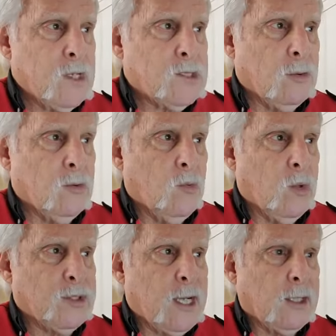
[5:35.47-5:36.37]
So
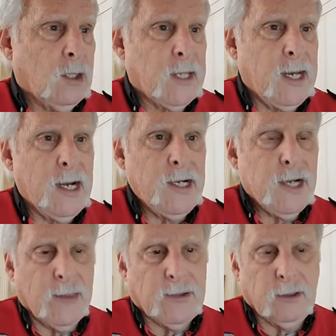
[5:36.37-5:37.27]
we'll take a look at
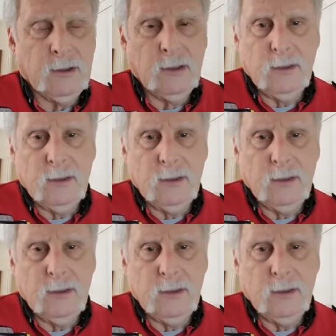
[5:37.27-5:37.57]
another